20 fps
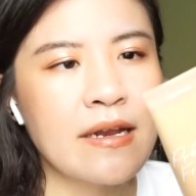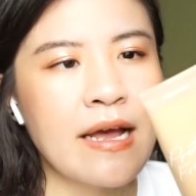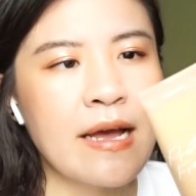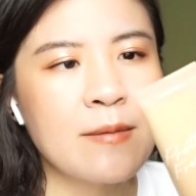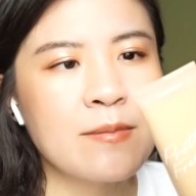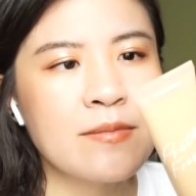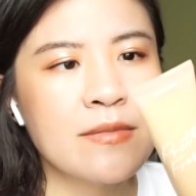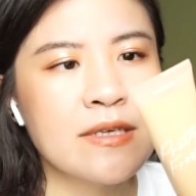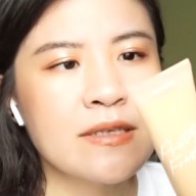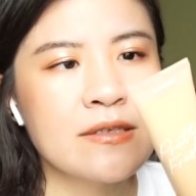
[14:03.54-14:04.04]

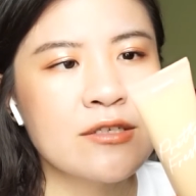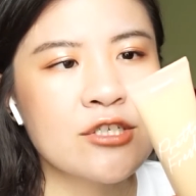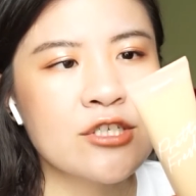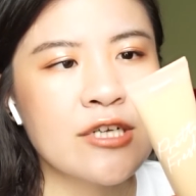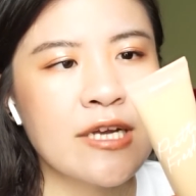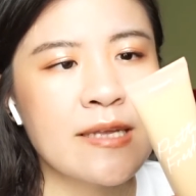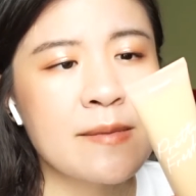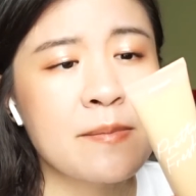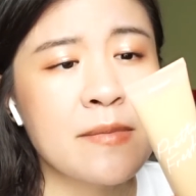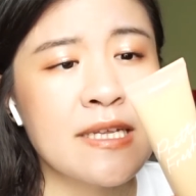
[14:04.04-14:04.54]
I'm in the
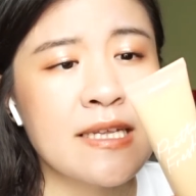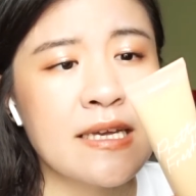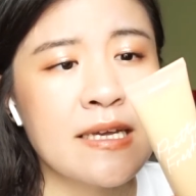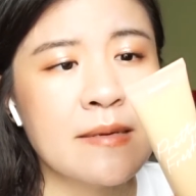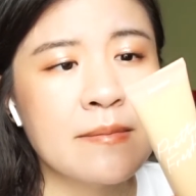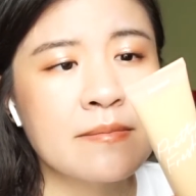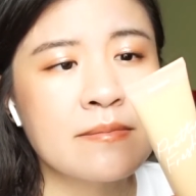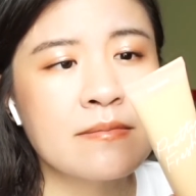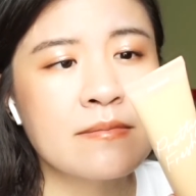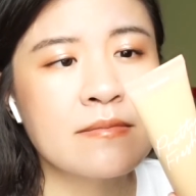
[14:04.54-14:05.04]
shade
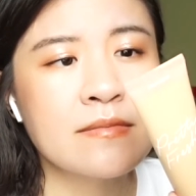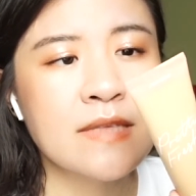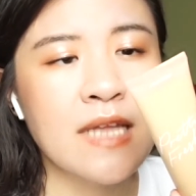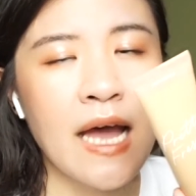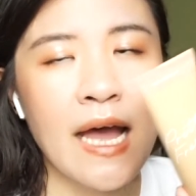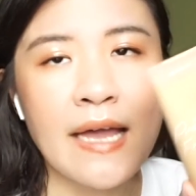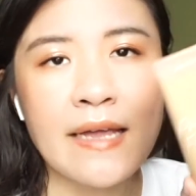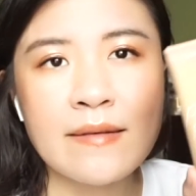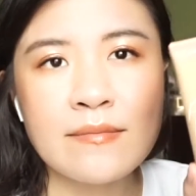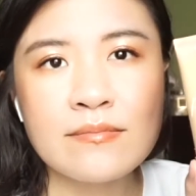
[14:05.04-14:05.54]
Medium
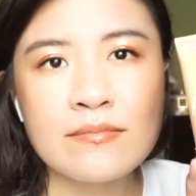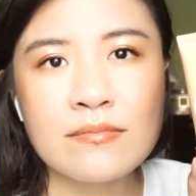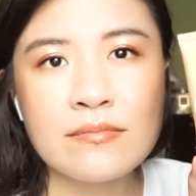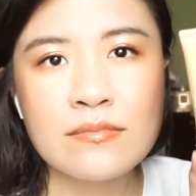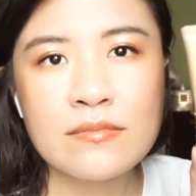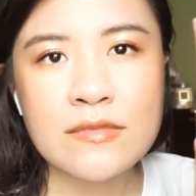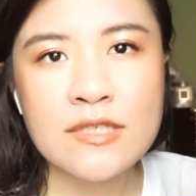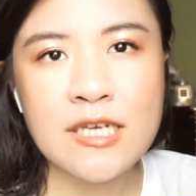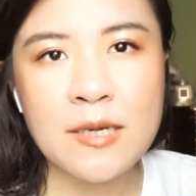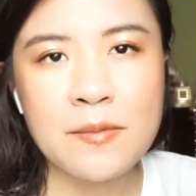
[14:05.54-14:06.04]

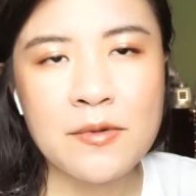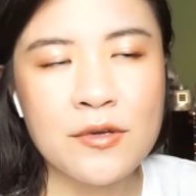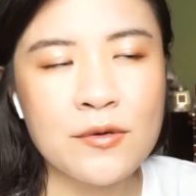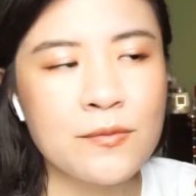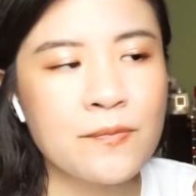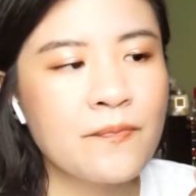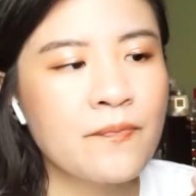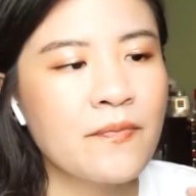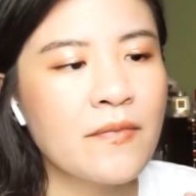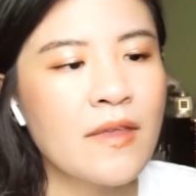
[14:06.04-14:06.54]

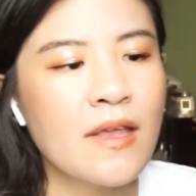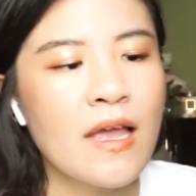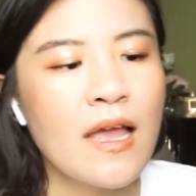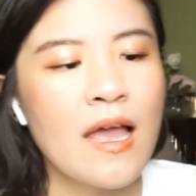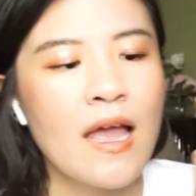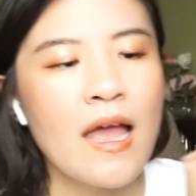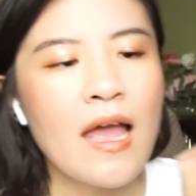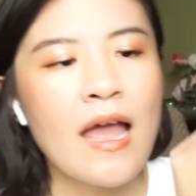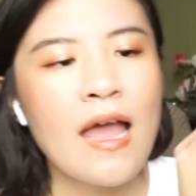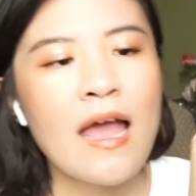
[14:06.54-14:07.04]
9W.
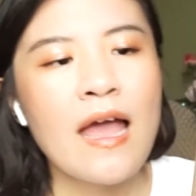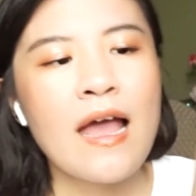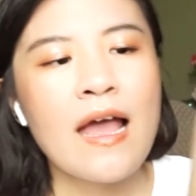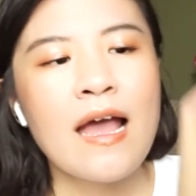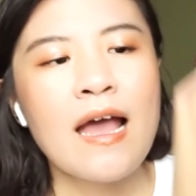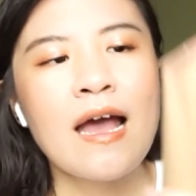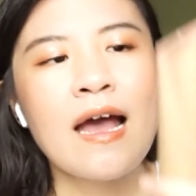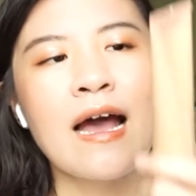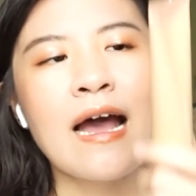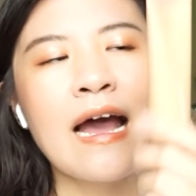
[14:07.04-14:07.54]

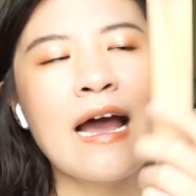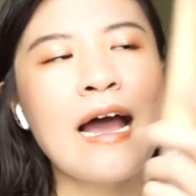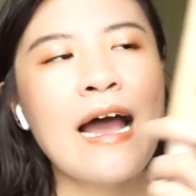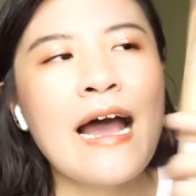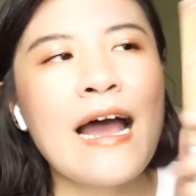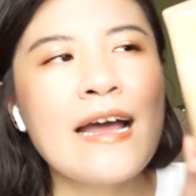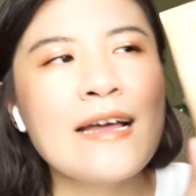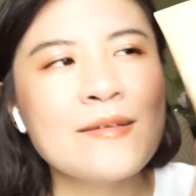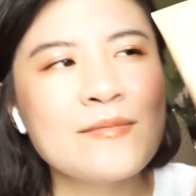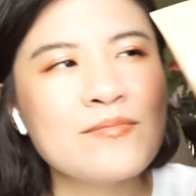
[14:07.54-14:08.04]

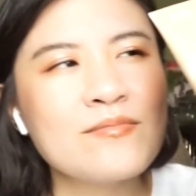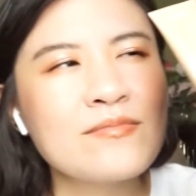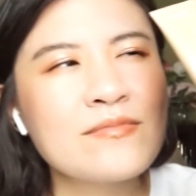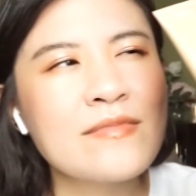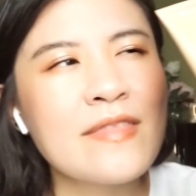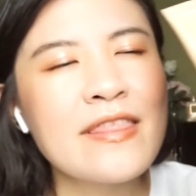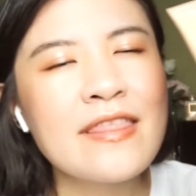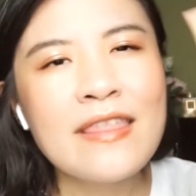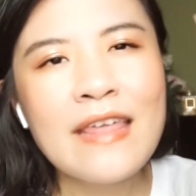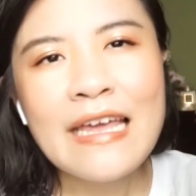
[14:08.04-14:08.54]
I
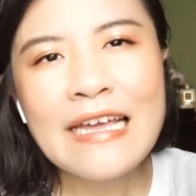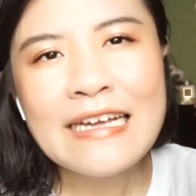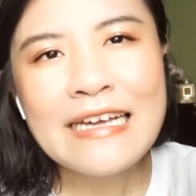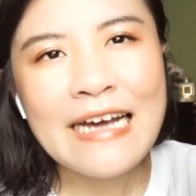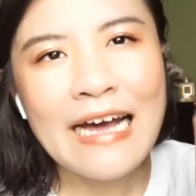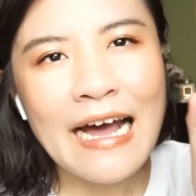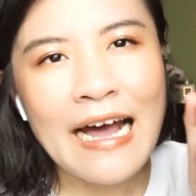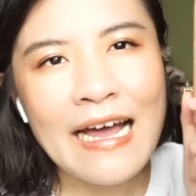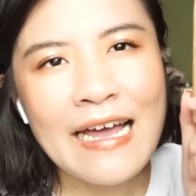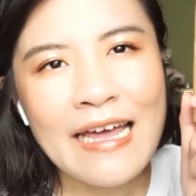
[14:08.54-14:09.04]
think
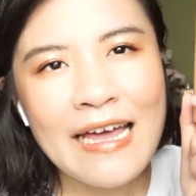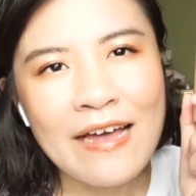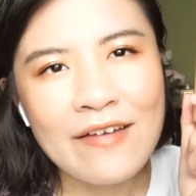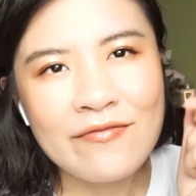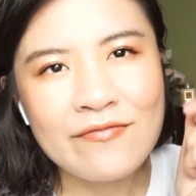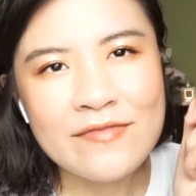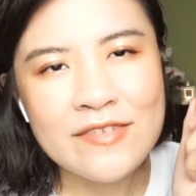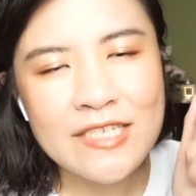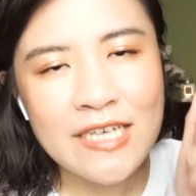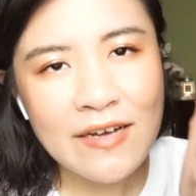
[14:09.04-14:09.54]
I have
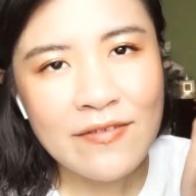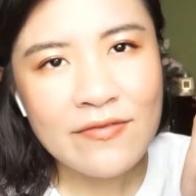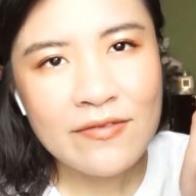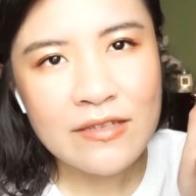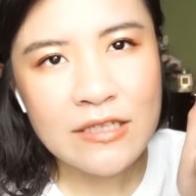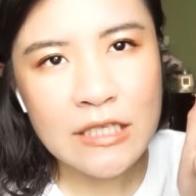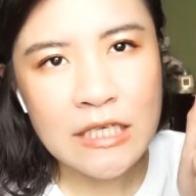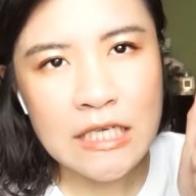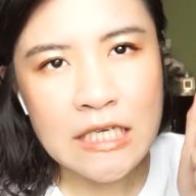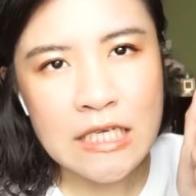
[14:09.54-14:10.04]

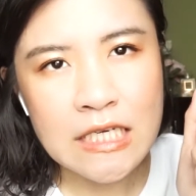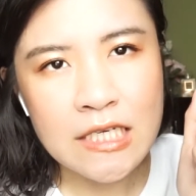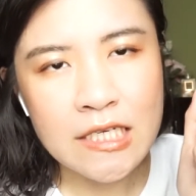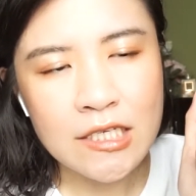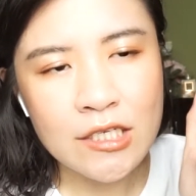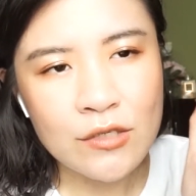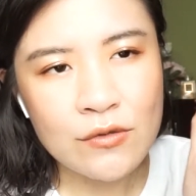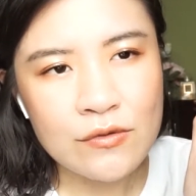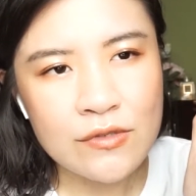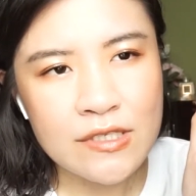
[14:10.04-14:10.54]
definitely
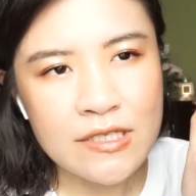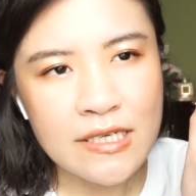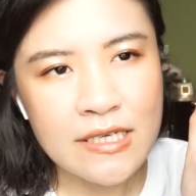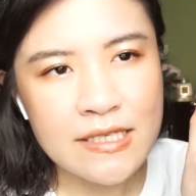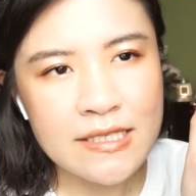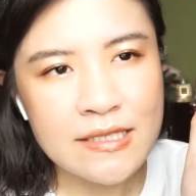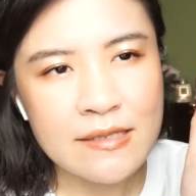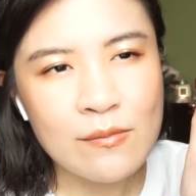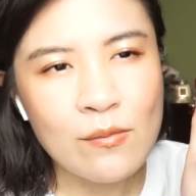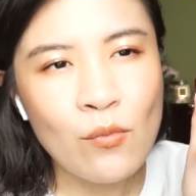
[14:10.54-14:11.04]
used
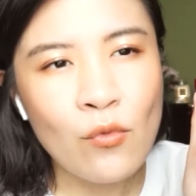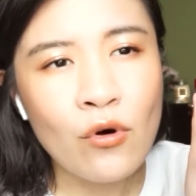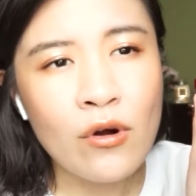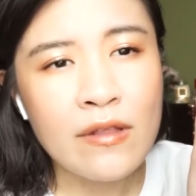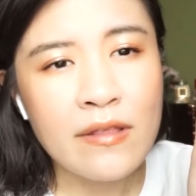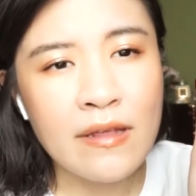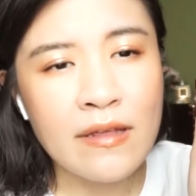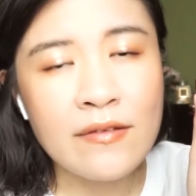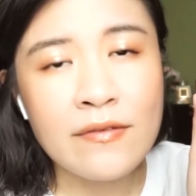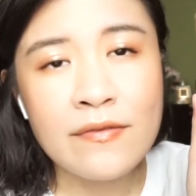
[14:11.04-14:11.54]
this more
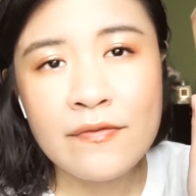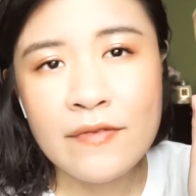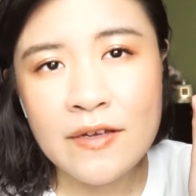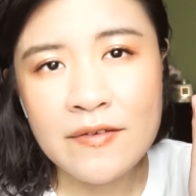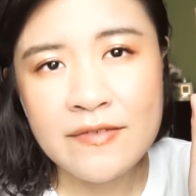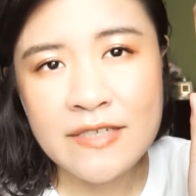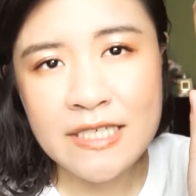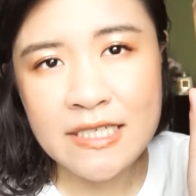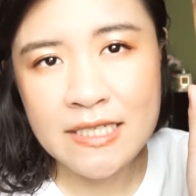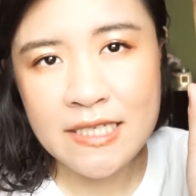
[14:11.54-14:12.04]
than
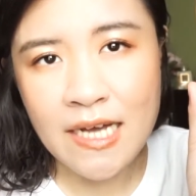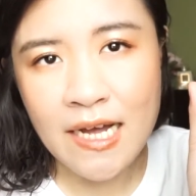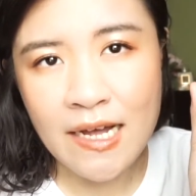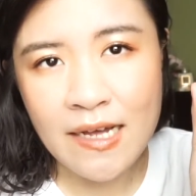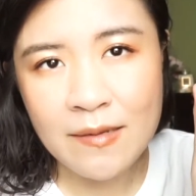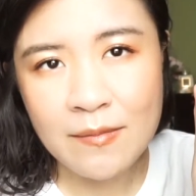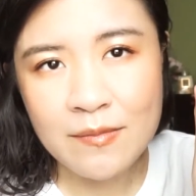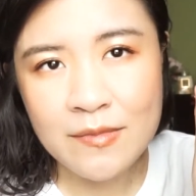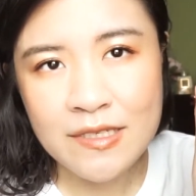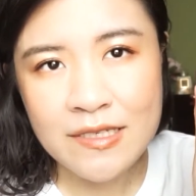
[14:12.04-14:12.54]
50
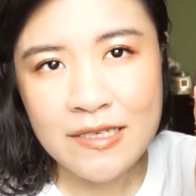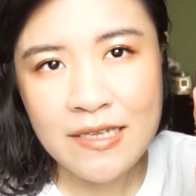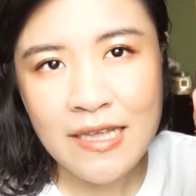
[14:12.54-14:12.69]
times.